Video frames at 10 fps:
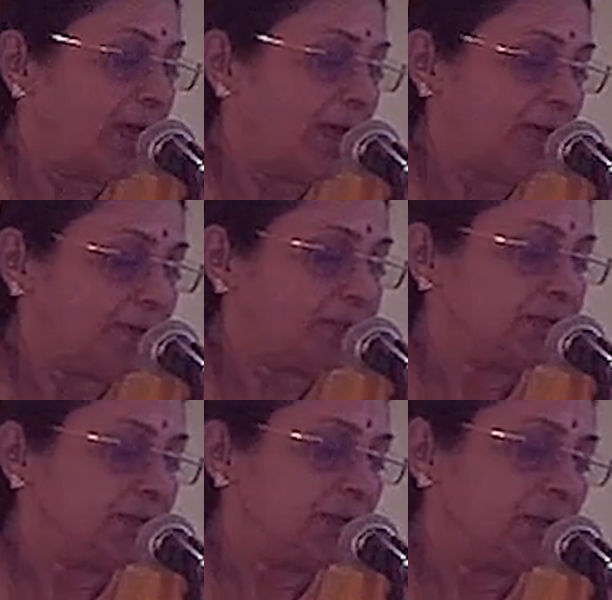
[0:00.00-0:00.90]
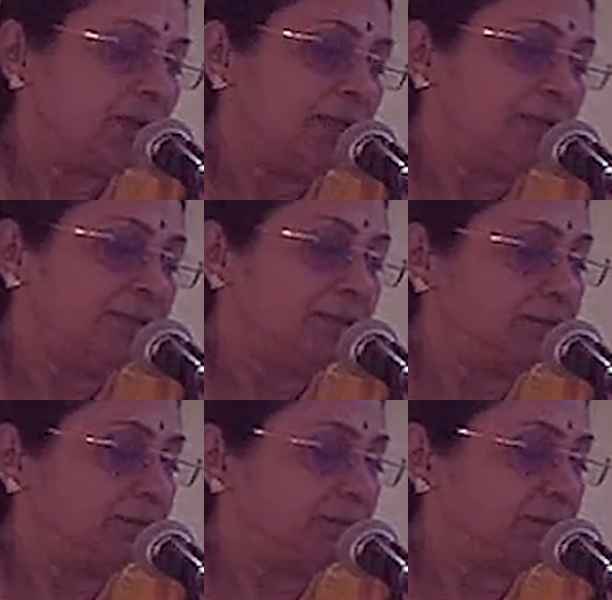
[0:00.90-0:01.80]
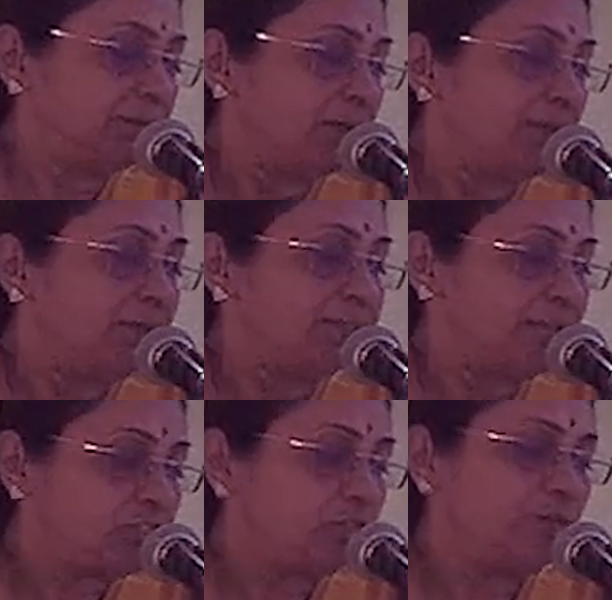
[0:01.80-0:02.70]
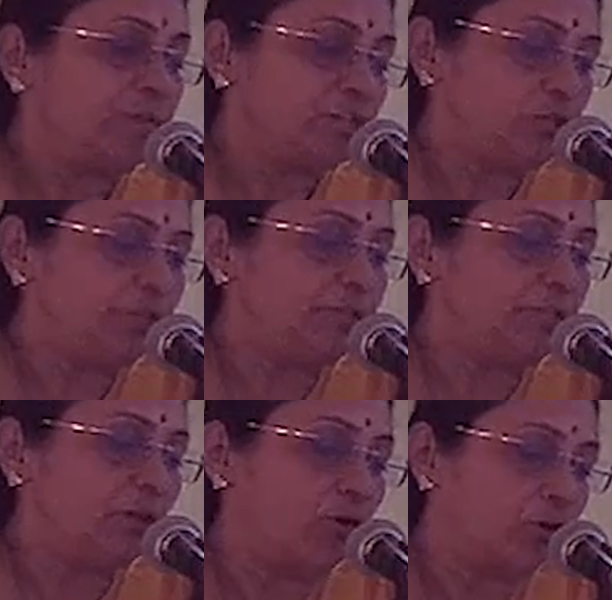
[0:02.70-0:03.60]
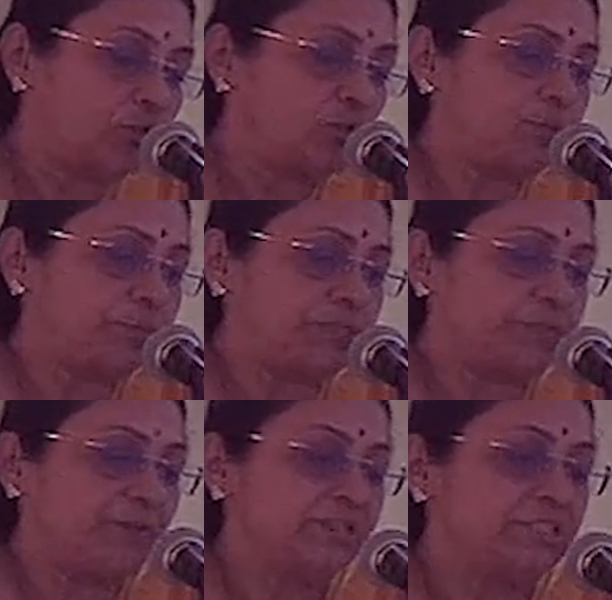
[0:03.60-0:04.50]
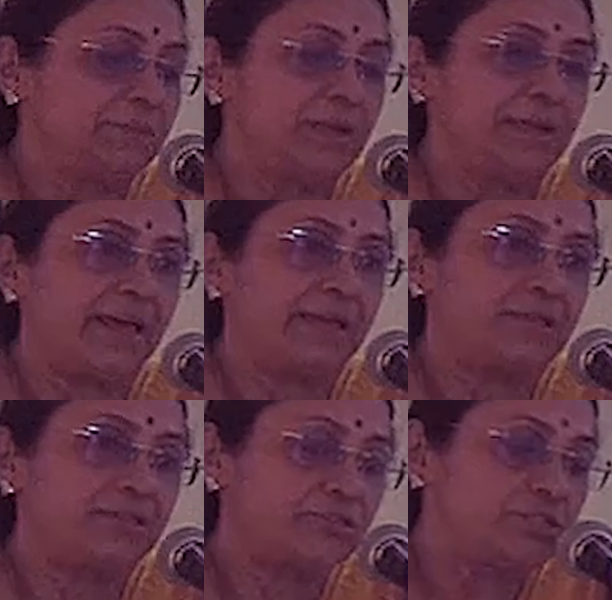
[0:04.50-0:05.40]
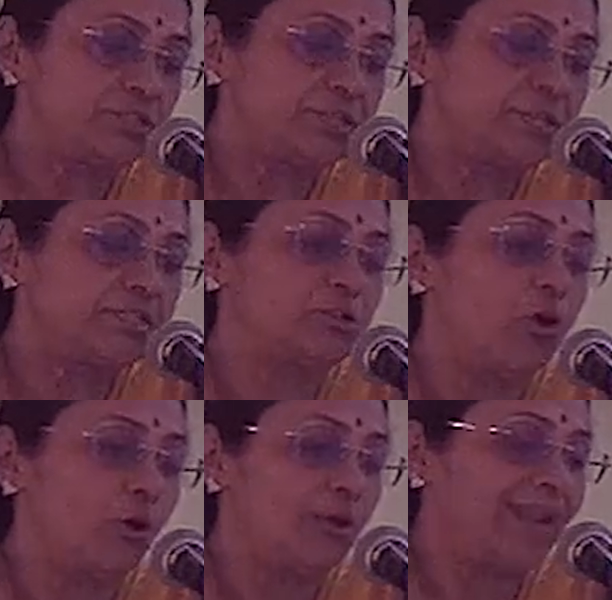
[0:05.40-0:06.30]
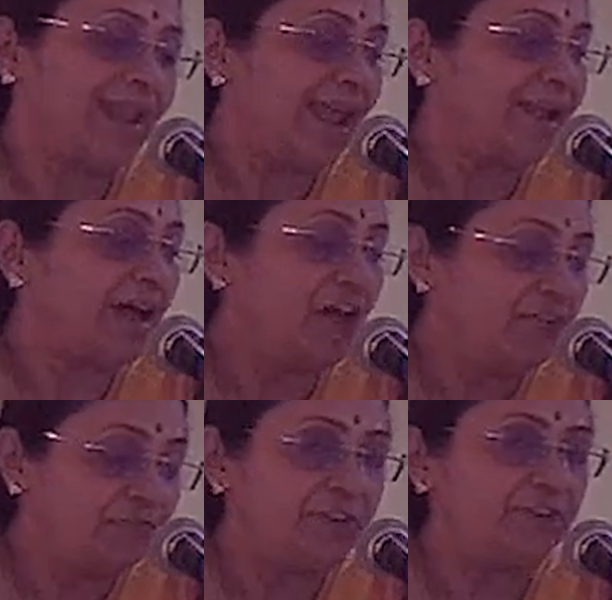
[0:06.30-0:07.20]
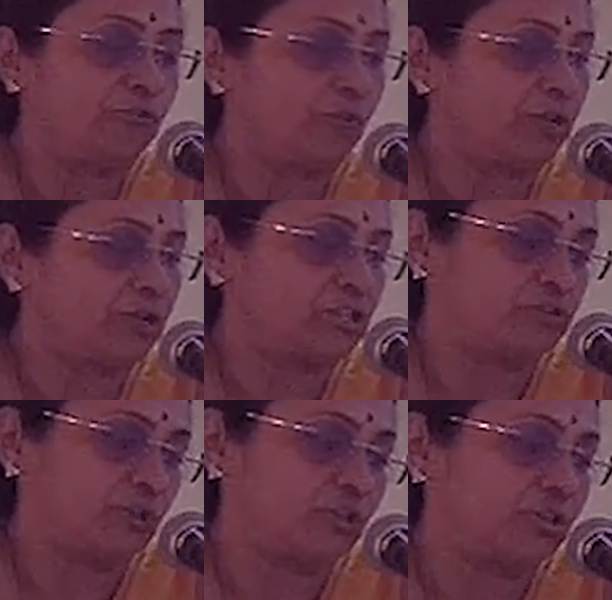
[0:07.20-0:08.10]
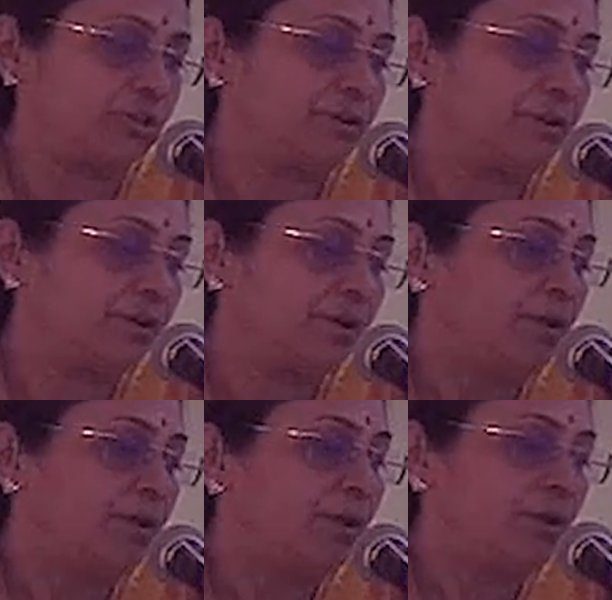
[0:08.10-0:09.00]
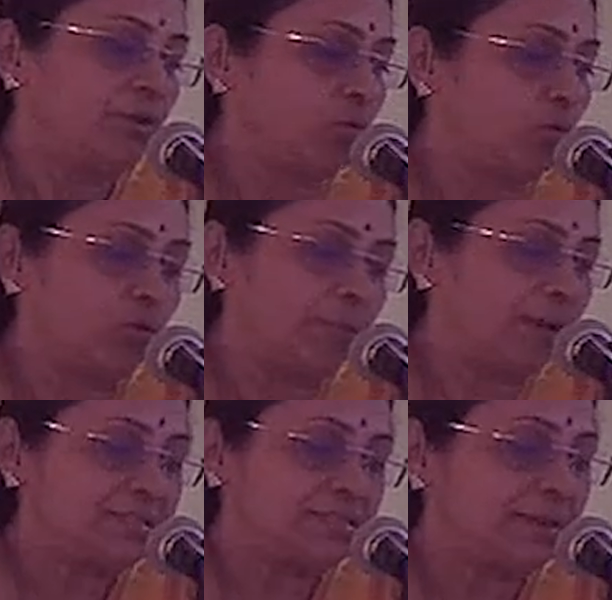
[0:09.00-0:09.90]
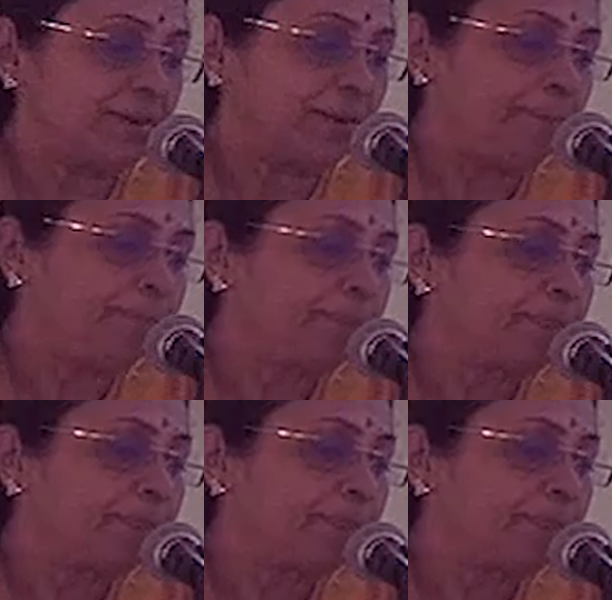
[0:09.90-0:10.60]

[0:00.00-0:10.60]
And the text on Vastuvidya also specifies similar characteristics on land unfit for construction. To quote Manasara,